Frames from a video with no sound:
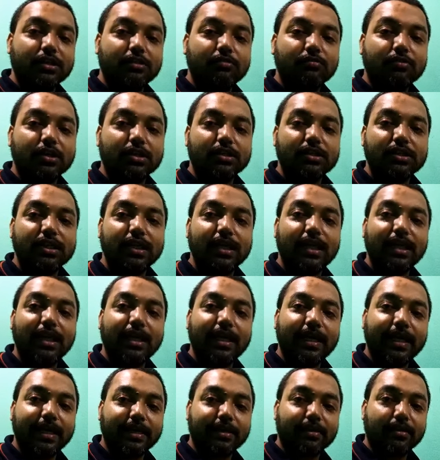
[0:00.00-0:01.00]
You can say
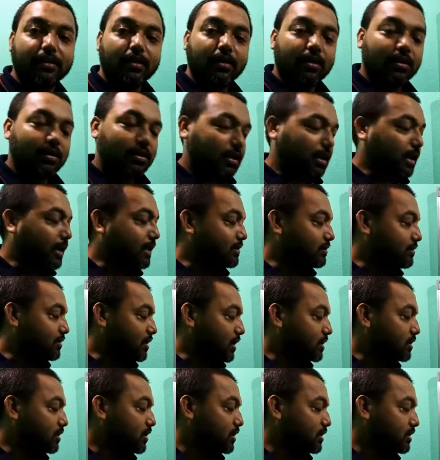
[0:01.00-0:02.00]
lake like
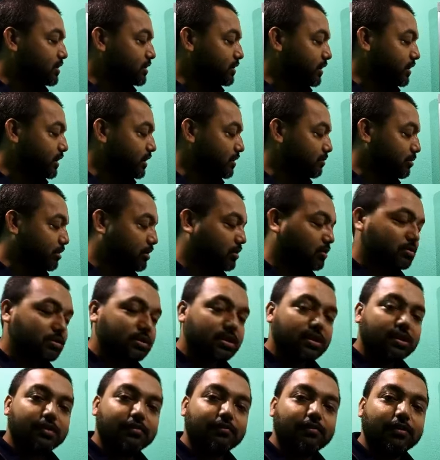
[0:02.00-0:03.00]
structure is created, because
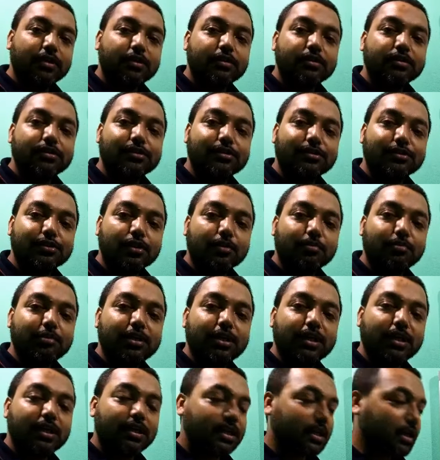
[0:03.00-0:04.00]
the river is stopped
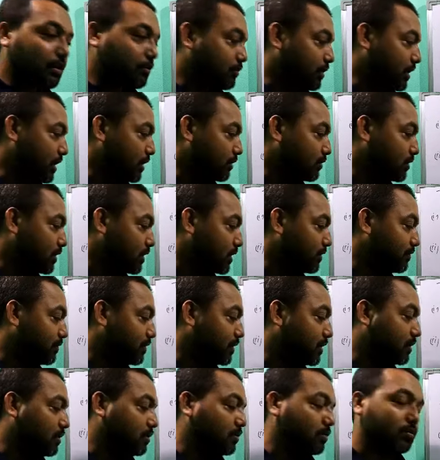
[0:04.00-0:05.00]
here. Now the
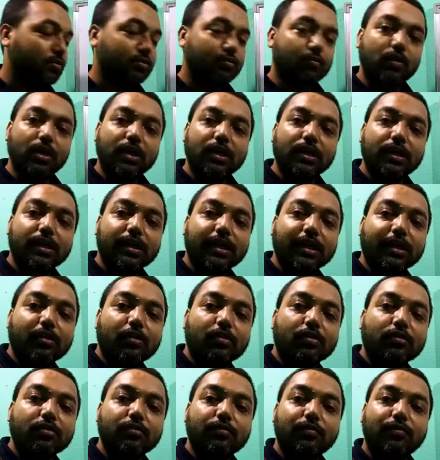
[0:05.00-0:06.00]
river water
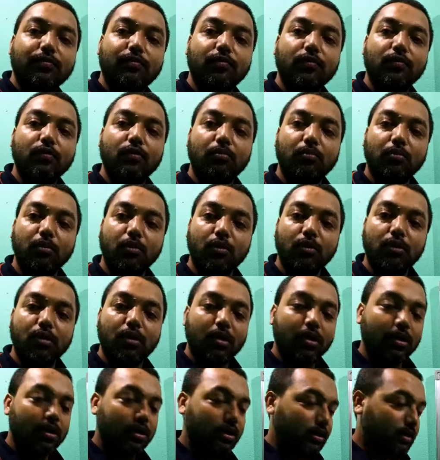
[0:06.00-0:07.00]
cannot flow
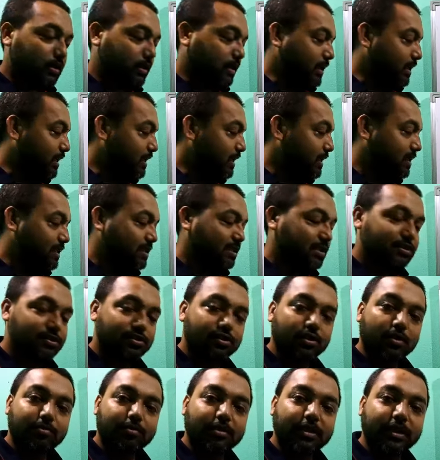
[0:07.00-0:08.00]
more, then it is
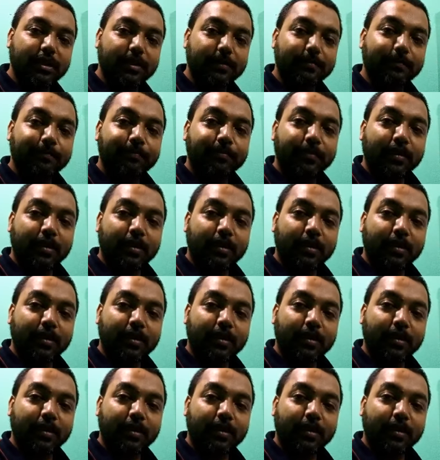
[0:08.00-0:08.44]
stopped here.